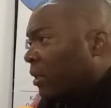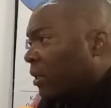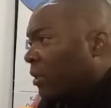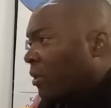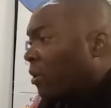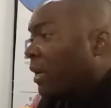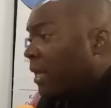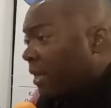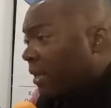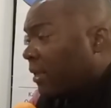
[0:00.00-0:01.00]
So
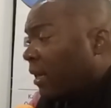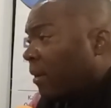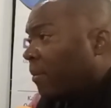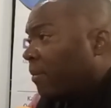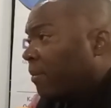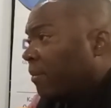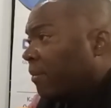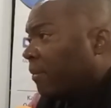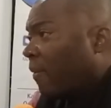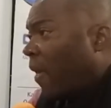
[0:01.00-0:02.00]
in this game,
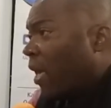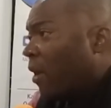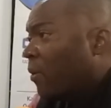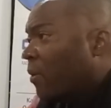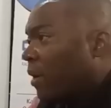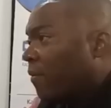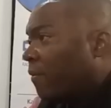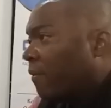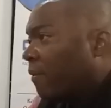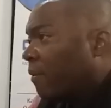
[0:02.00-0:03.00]
he would
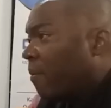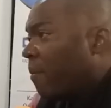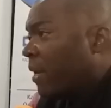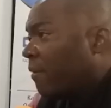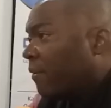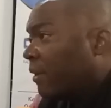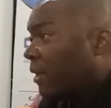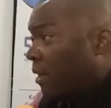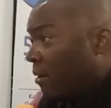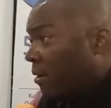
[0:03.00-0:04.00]
have um,
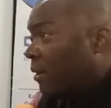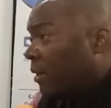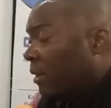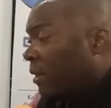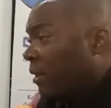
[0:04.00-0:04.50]
benefited a lot